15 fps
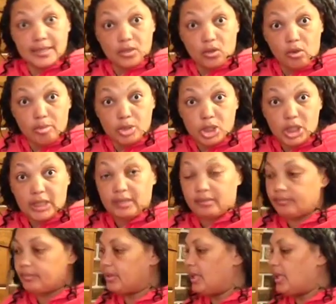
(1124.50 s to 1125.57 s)
a sewing machine?"
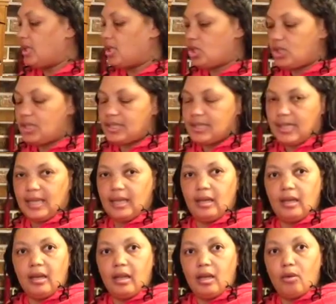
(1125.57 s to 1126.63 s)
She said,
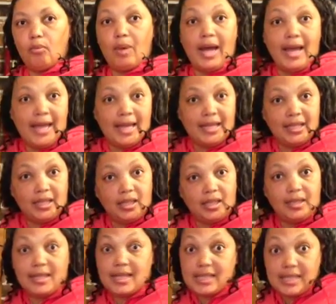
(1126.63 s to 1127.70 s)
"Why, Annie,
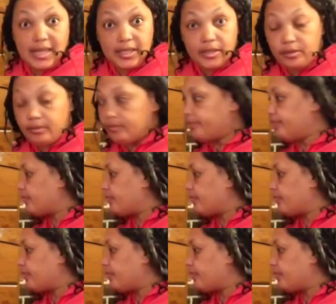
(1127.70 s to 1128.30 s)
yes I do."